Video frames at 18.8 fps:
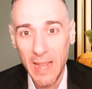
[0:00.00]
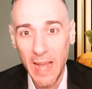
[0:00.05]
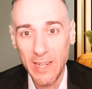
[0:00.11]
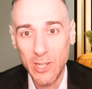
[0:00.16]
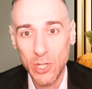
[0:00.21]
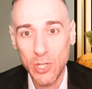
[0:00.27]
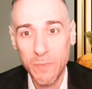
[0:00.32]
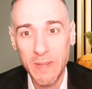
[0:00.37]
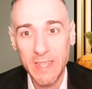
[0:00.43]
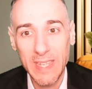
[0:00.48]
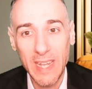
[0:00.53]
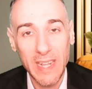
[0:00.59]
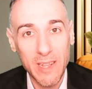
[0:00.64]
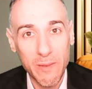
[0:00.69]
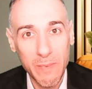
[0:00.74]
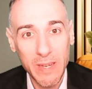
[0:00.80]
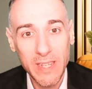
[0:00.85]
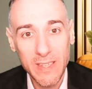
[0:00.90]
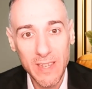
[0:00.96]
that just means that in
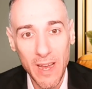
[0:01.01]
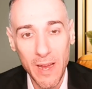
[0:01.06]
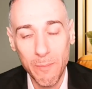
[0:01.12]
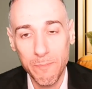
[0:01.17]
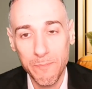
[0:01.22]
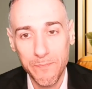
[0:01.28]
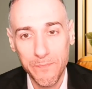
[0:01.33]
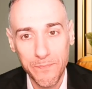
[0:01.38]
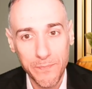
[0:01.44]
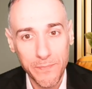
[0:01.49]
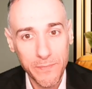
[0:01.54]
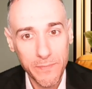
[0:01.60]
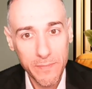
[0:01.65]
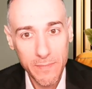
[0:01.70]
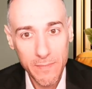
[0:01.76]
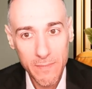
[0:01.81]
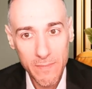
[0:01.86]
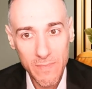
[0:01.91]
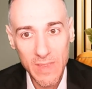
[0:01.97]
the meantime,
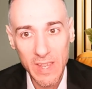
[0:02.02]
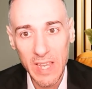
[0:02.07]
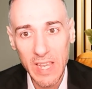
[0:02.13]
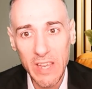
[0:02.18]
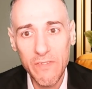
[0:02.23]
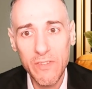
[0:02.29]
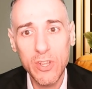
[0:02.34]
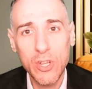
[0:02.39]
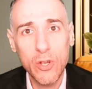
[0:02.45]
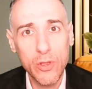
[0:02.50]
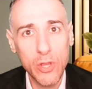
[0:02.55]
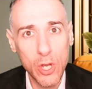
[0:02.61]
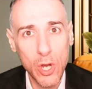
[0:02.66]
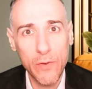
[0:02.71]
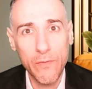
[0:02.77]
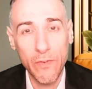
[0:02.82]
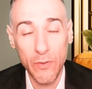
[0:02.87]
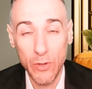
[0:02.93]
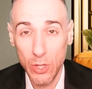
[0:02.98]
even though the
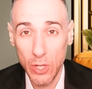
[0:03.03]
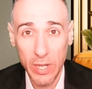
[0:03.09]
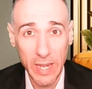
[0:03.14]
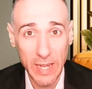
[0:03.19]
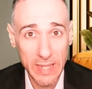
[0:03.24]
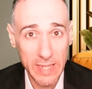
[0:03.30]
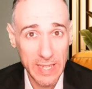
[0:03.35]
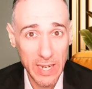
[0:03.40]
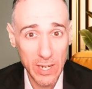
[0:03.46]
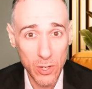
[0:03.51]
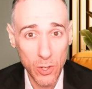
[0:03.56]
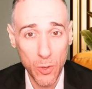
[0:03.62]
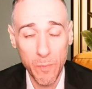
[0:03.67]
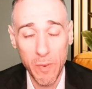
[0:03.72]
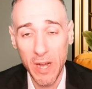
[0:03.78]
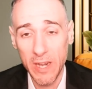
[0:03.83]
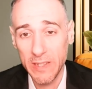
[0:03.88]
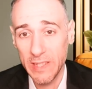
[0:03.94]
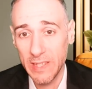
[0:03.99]
overview, looking at the technical
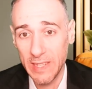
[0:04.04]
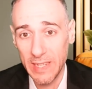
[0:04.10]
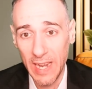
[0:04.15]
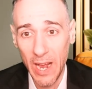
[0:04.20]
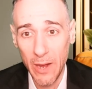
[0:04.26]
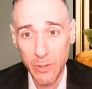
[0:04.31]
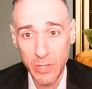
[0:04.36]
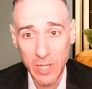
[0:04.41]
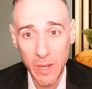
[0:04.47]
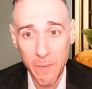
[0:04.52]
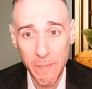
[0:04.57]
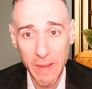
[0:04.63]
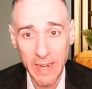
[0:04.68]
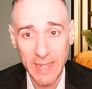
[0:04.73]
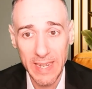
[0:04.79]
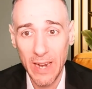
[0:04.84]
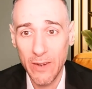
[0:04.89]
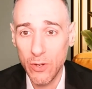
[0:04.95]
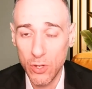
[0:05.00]
boxes and how it's come
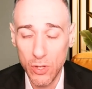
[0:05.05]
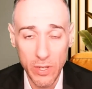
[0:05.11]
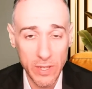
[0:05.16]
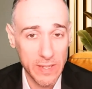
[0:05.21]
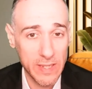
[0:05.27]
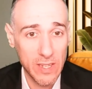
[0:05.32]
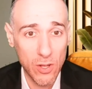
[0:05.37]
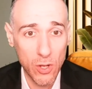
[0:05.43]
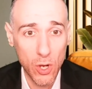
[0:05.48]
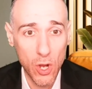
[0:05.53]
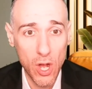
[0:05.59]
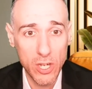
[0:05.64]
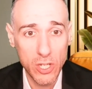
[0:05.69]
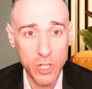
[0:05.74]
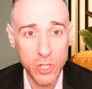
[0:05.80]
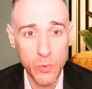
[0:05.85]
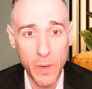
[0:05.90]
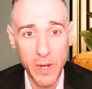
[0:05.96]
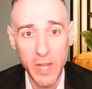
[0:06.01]
back down, it's still a
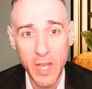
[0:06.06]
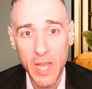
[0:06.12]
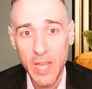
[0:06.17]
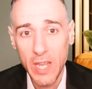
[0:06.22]
cautious one.